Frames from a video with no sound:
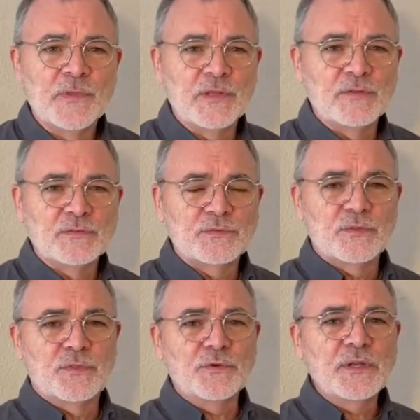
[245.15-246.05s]
is
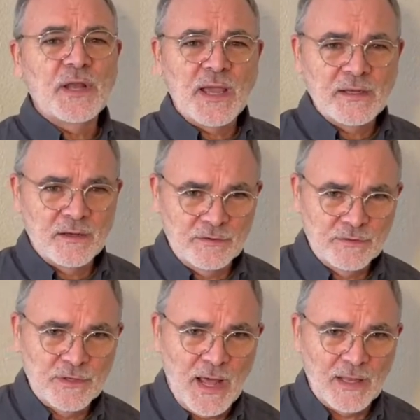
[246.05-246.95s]

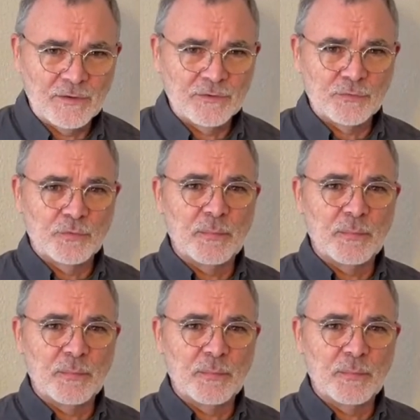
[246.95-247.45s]
$3,900.